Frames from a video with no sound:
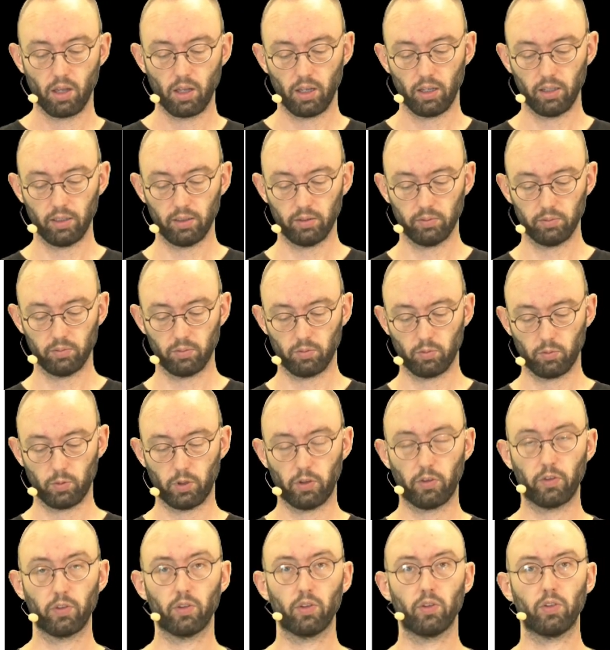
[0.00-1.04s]

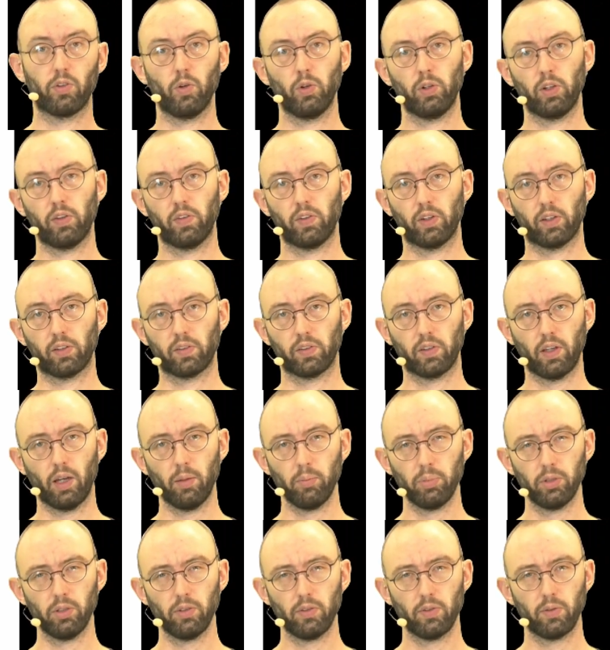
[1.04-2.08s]
with 36
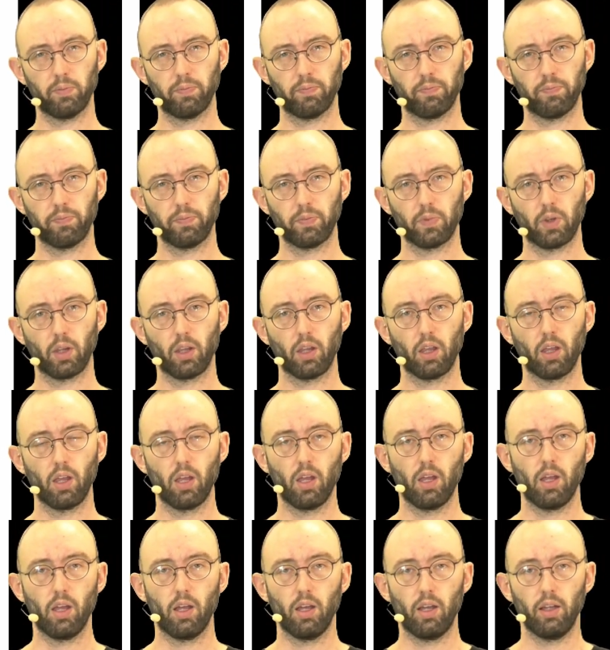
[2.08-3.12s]
samples,
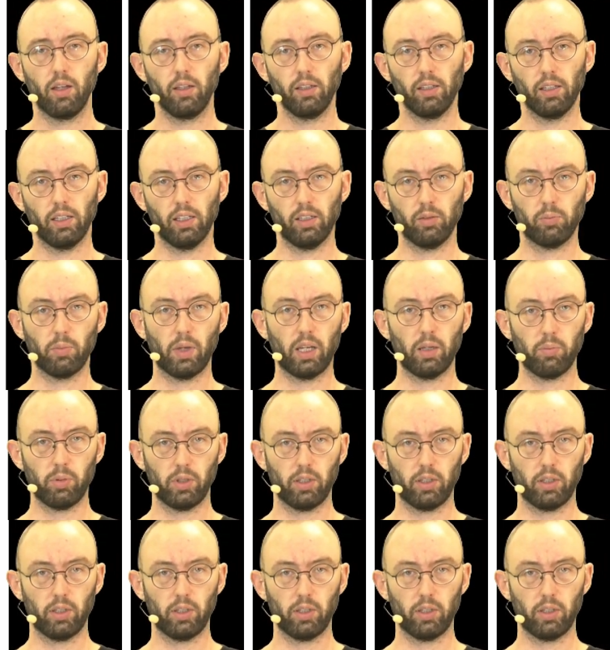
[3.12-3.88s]
it may